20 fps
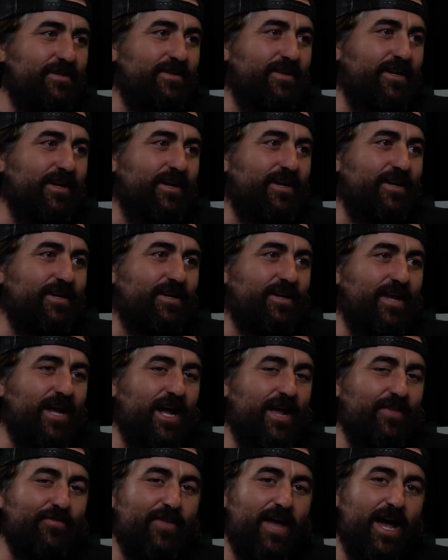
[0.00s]
like
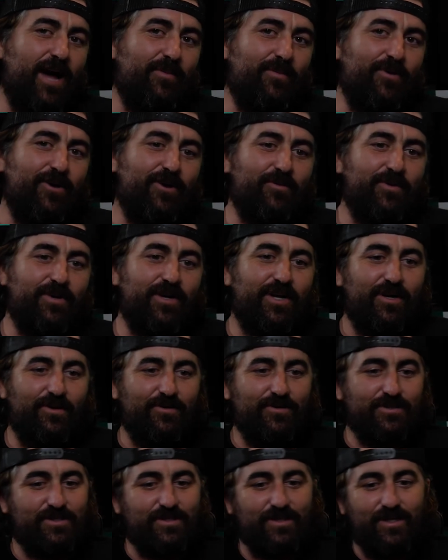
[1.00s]
at that moment, I
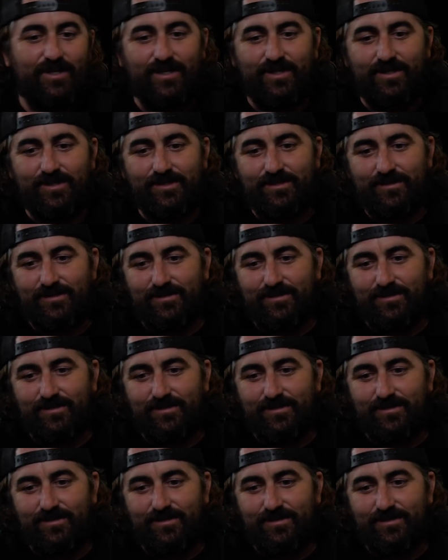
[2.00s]
was like,